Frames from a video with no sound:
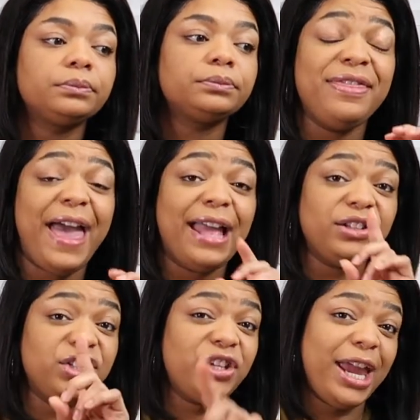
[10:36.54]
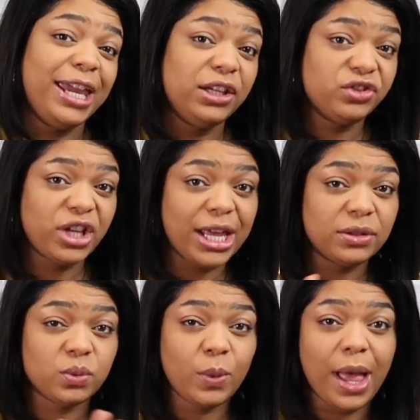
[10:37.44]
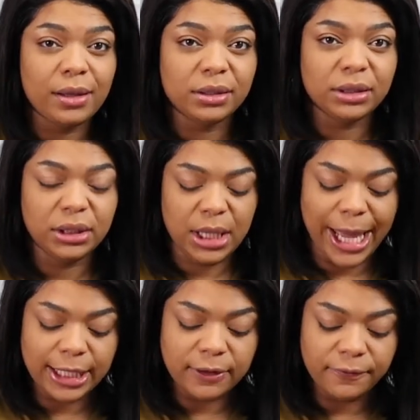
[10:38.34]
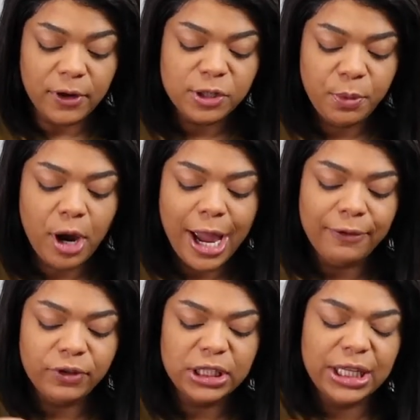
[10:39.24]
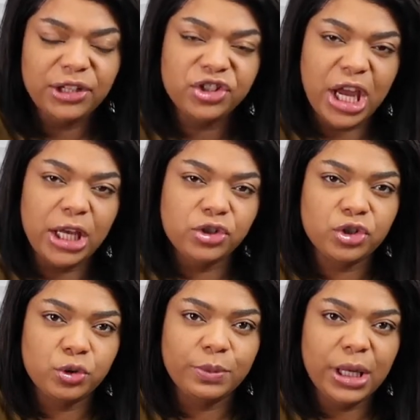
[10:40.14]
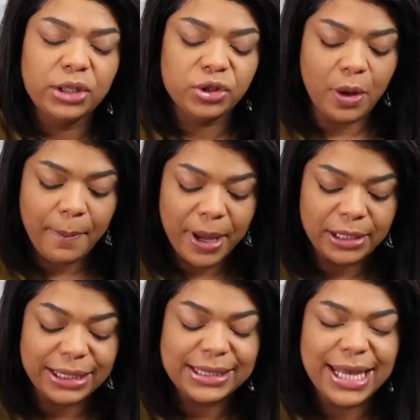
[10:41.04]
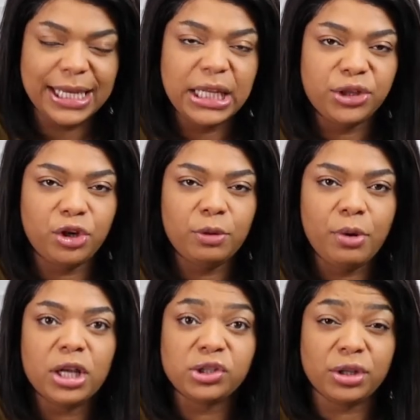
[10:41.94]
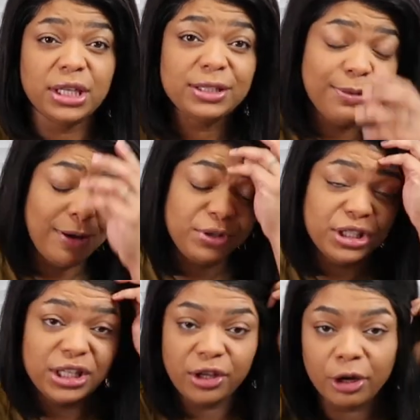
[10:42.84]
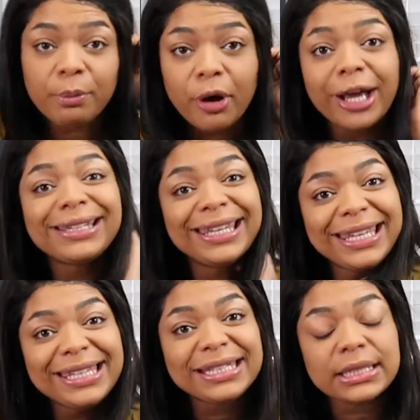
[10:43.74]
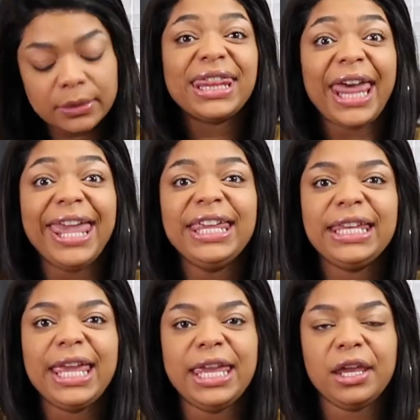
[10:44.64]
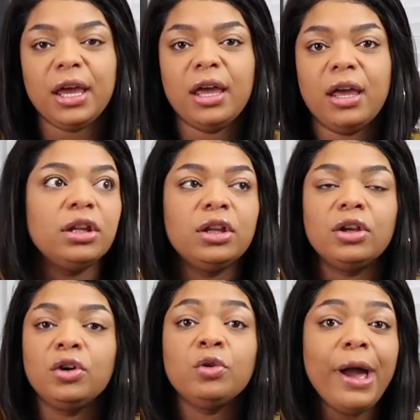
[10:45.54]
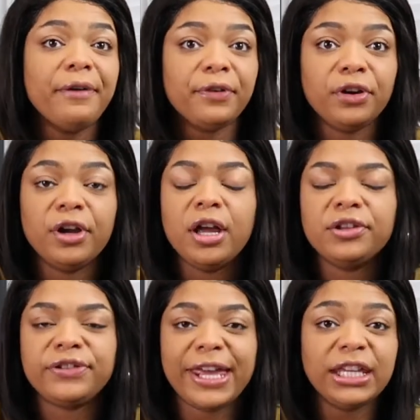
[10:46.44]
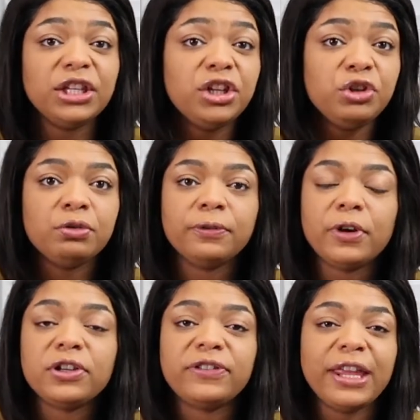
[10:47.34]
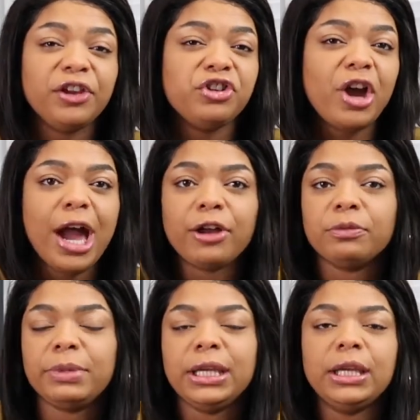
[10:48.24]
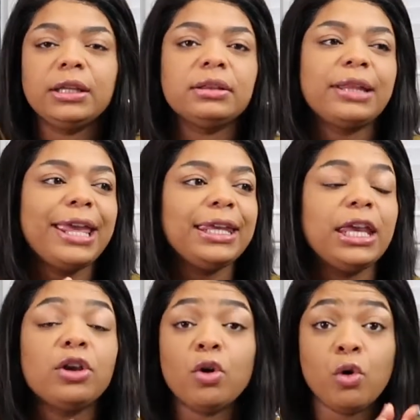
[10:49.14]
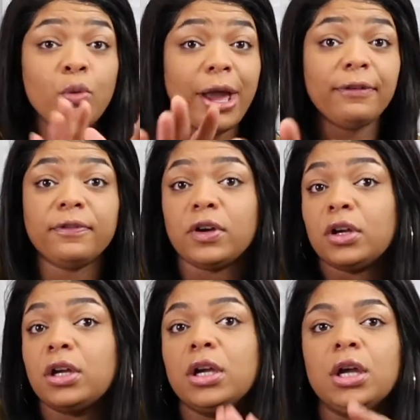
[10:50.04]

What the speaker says: that changed as well. Like the first part, I really didn't change too much, but the second and third part. So this part, which is the third part, is thanking whoever. Thanking the universe, thanking your higher being, thanking whoever